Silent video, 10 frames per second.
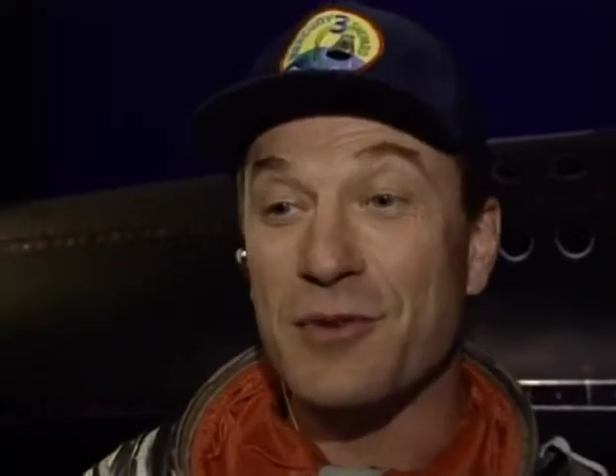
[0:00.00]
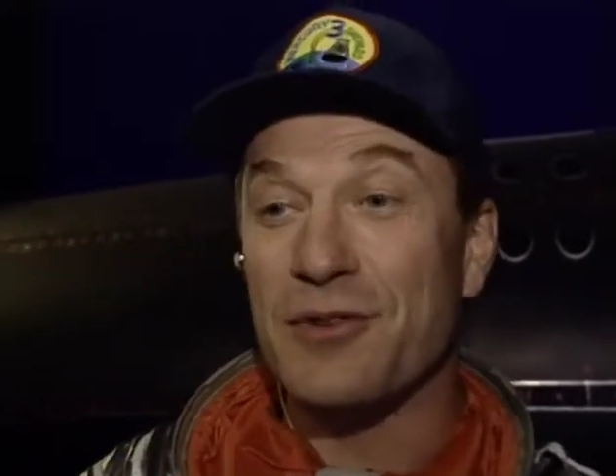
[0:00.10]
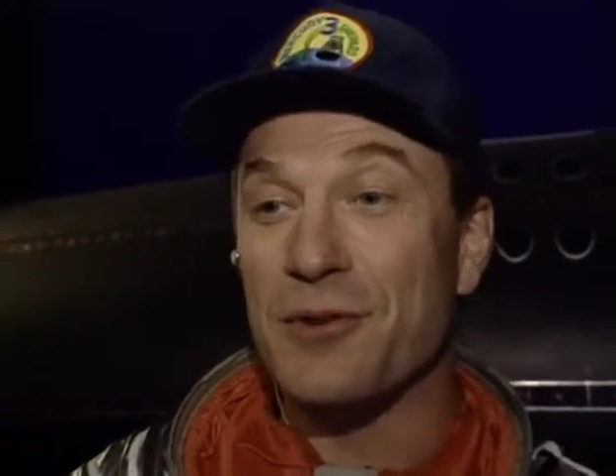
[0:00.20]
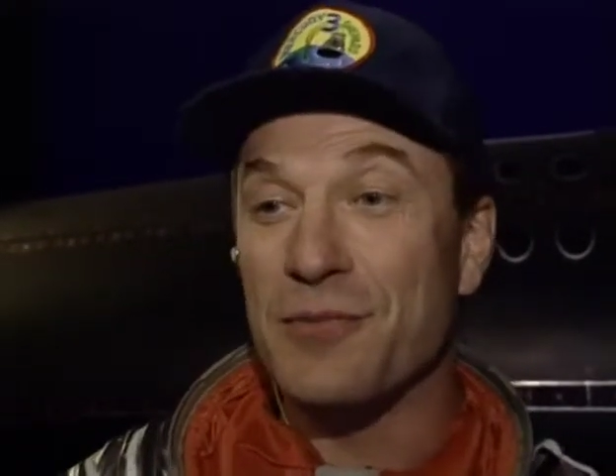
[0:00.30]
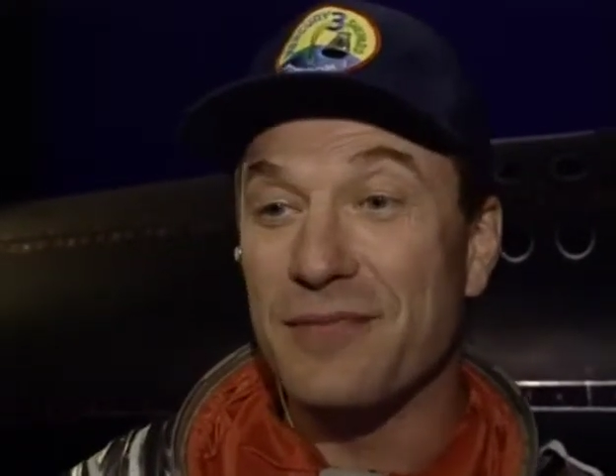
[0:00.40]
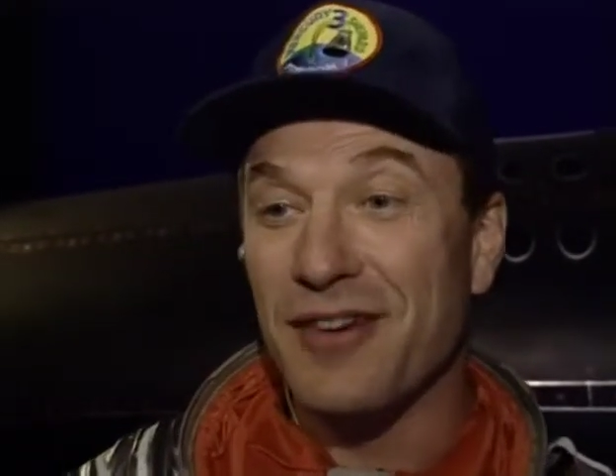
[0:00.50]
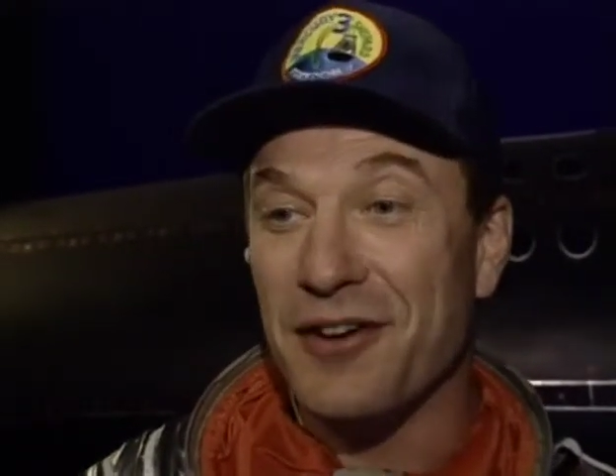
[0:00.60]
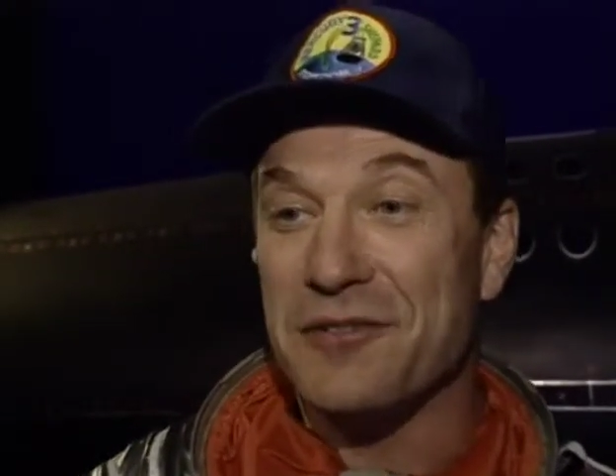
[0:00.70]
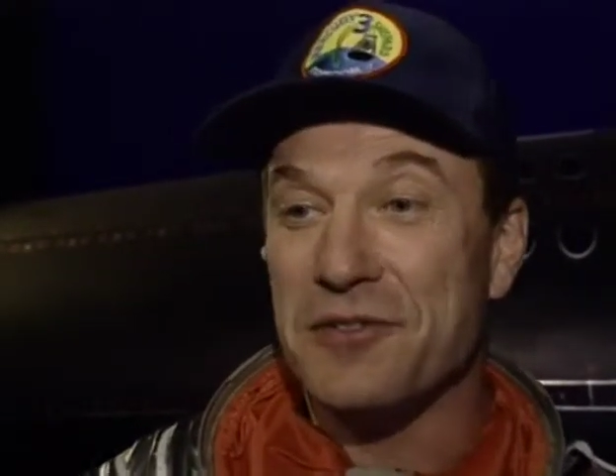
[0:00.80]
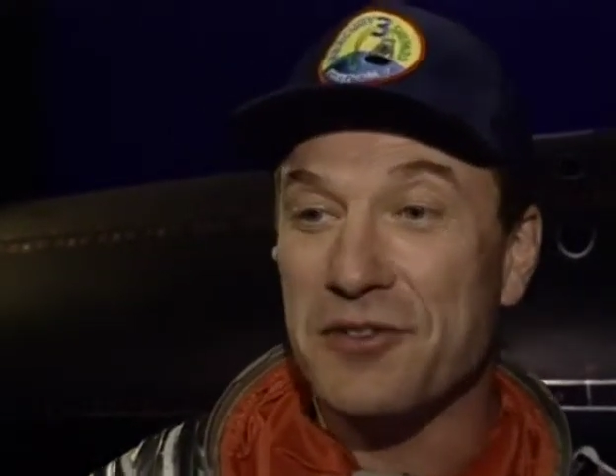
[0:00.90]
with your
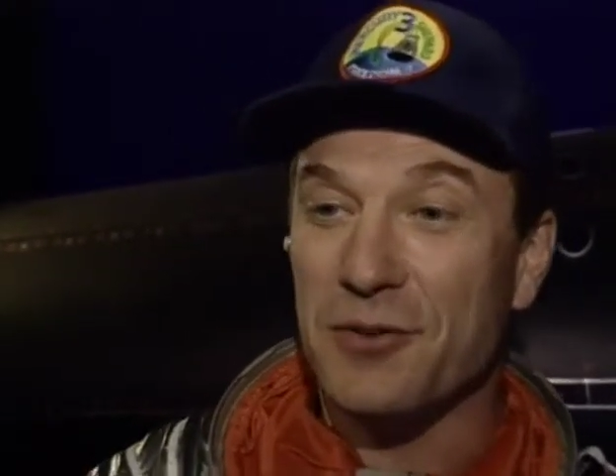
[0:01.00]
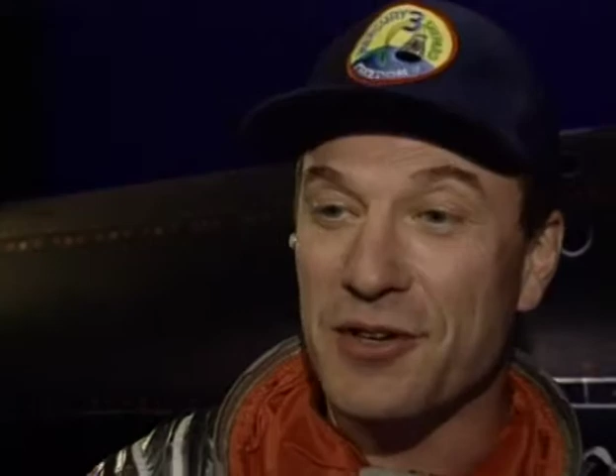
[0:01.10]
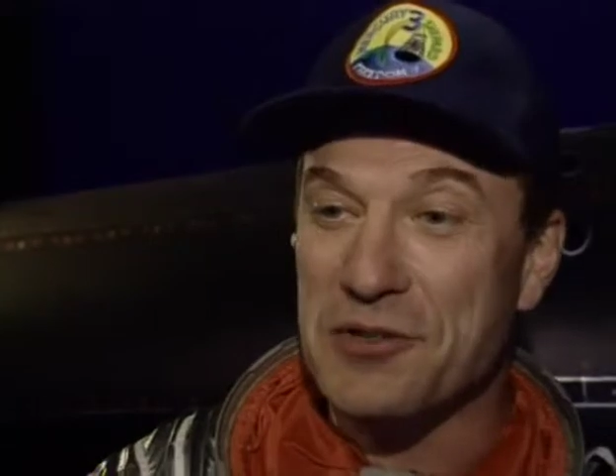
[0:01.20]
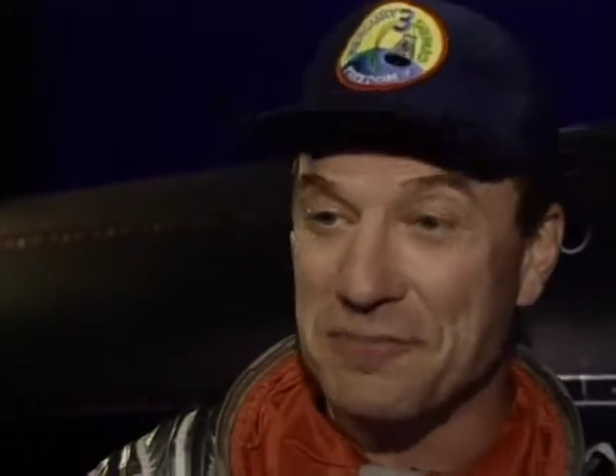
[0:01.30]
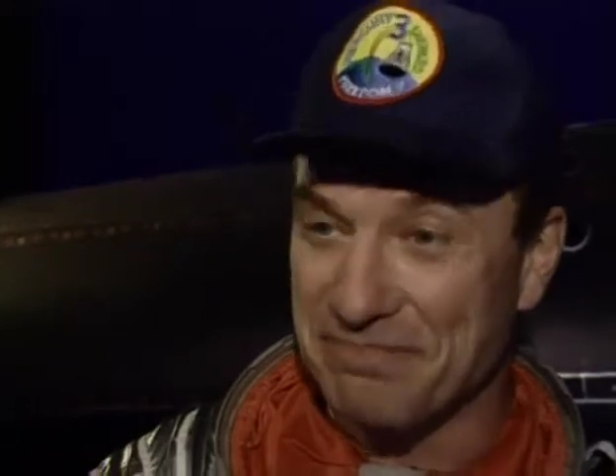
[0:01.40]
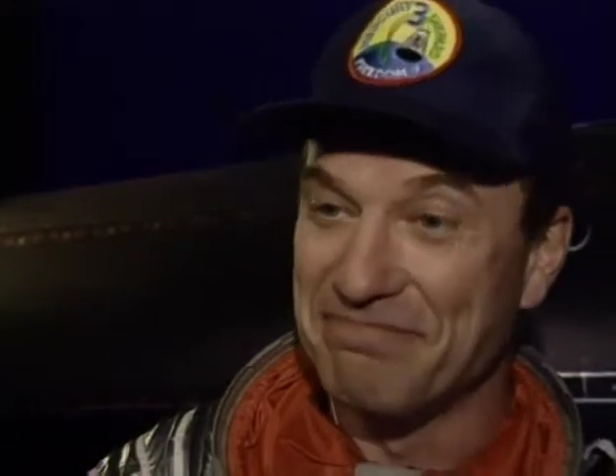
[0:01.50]
situation.